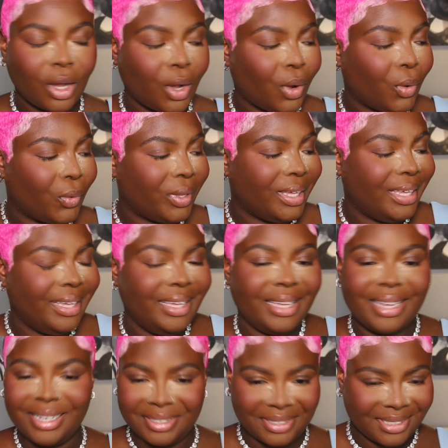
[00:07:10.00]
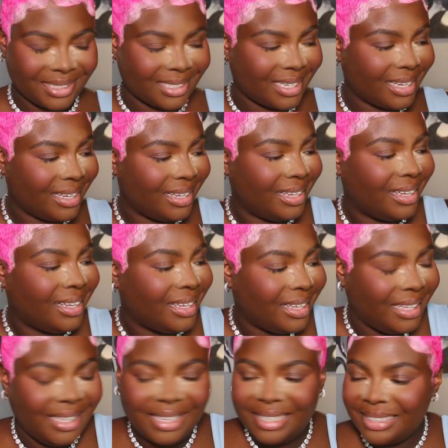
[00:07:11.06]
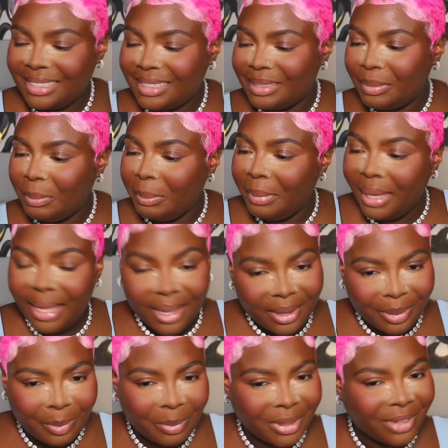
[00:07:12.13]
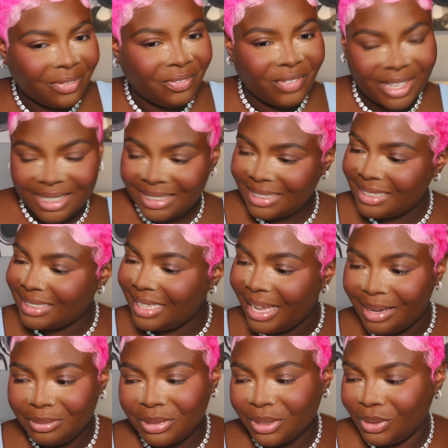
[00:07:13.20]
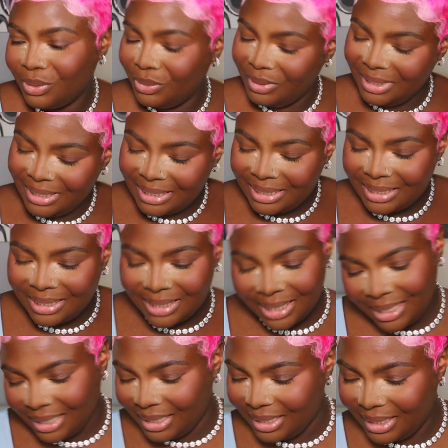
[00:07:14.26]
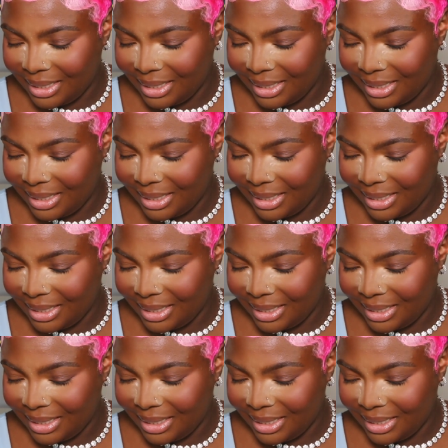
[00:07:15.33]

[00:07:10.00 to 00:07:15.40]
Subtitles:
Oh yes. Yes, ma'am, the face is absolutely sitting.